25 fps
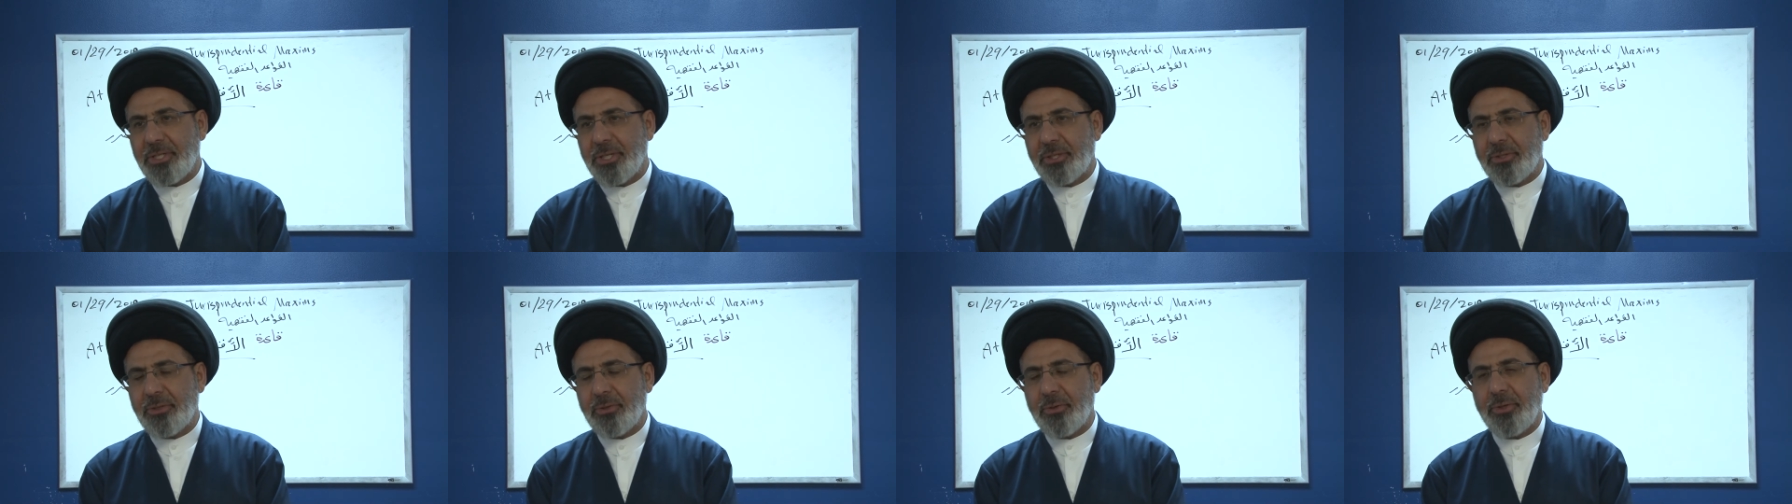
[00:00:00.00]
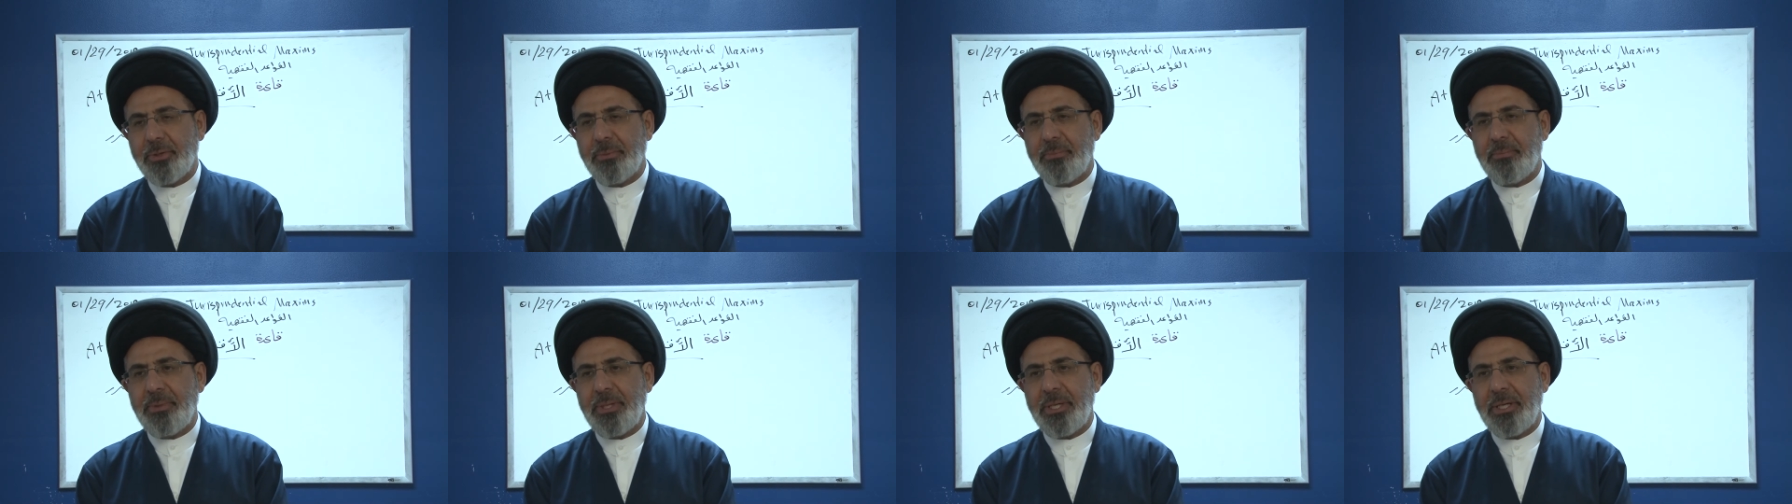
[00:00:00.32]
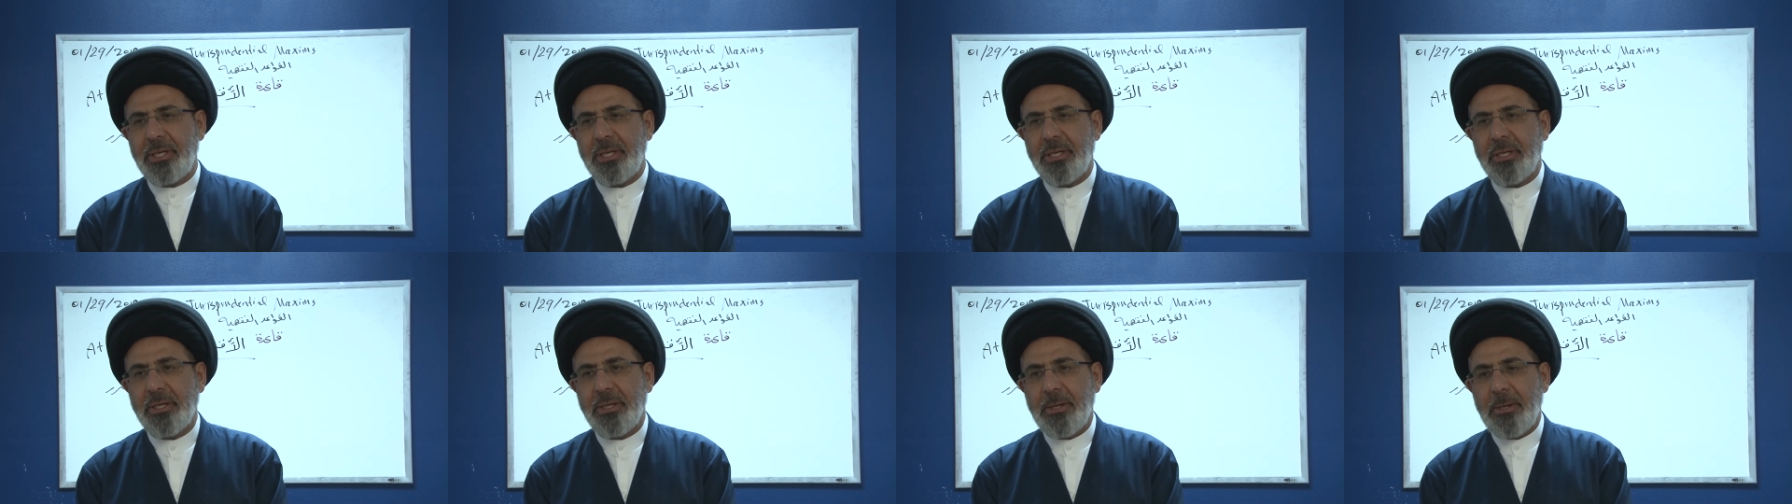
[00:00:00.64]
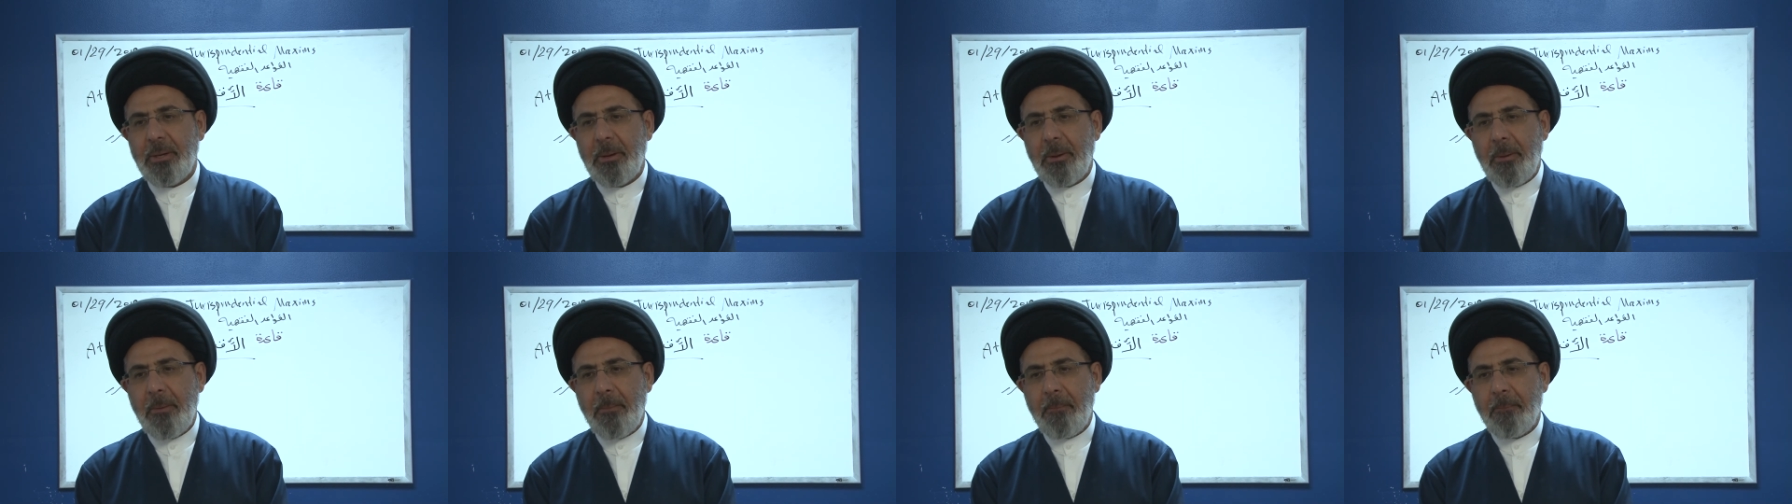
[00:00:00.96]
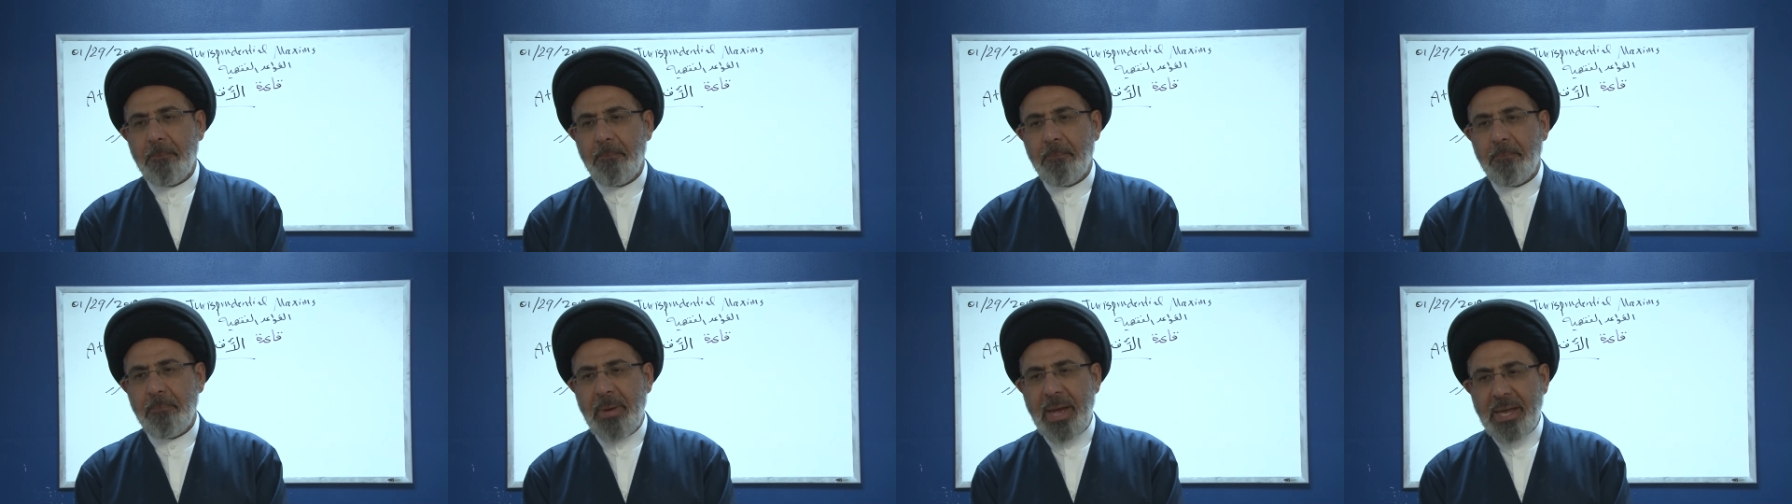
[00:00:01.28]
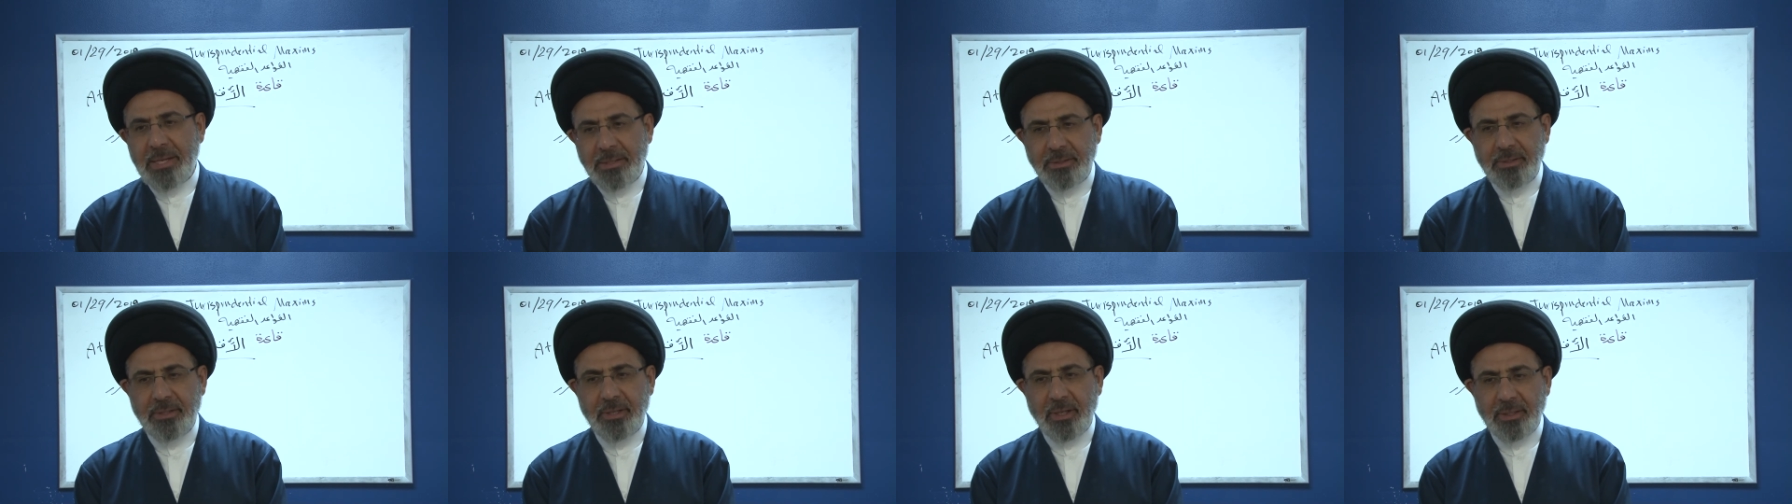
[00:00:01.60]
it could be
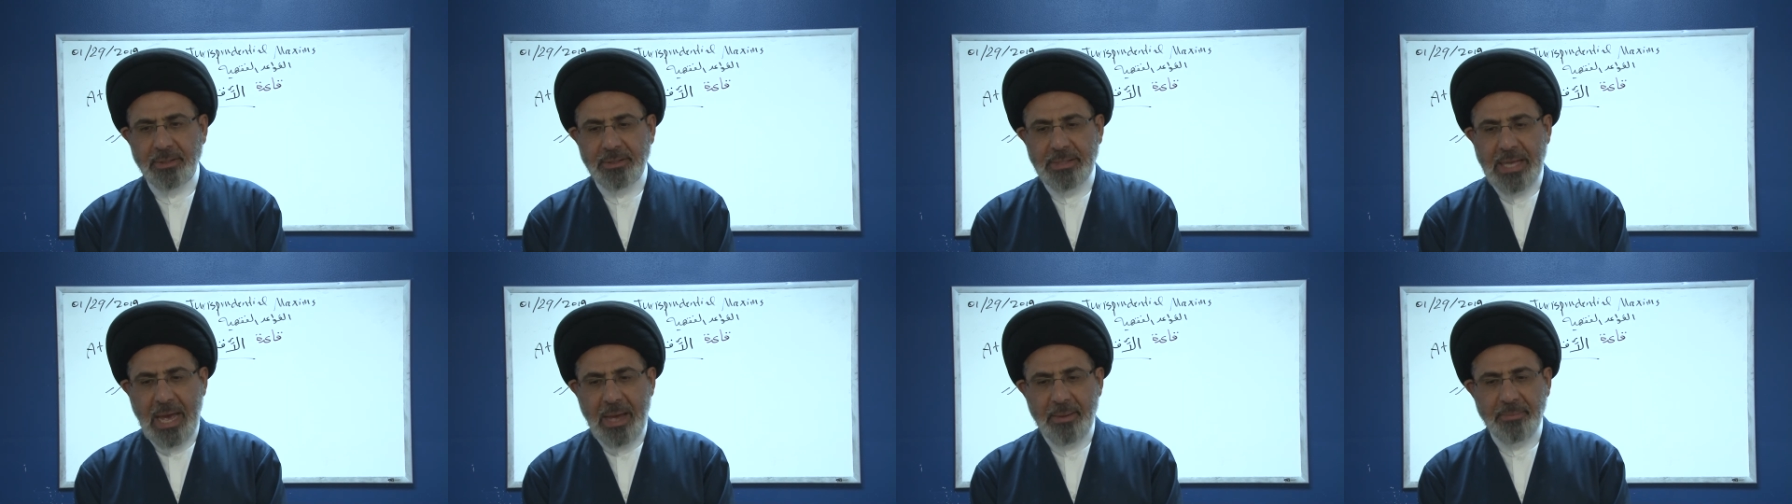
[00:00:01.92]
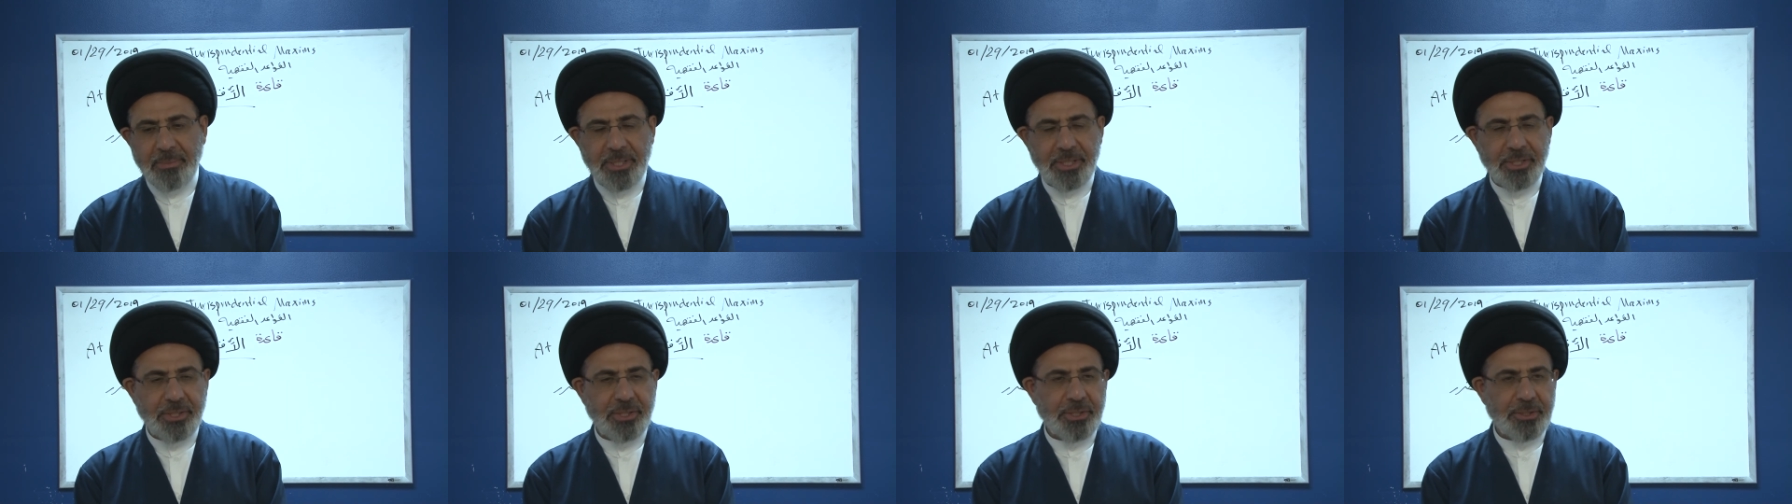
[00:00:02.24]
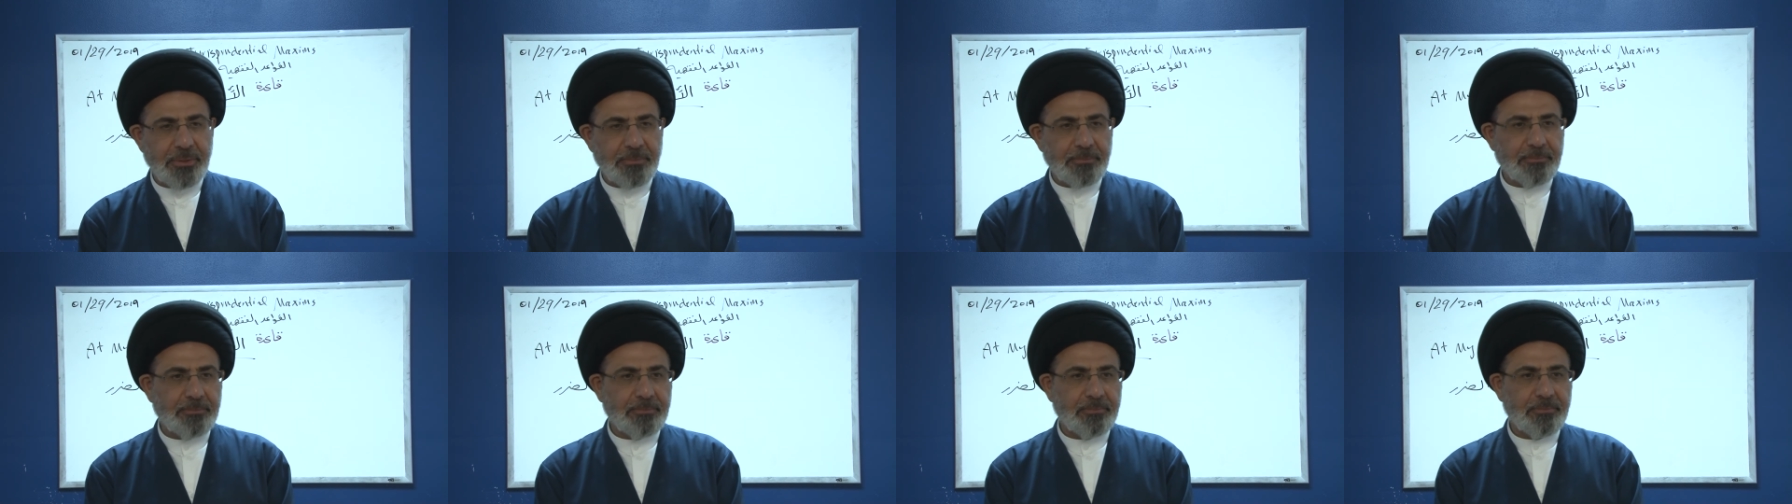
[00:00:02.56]
mental damage.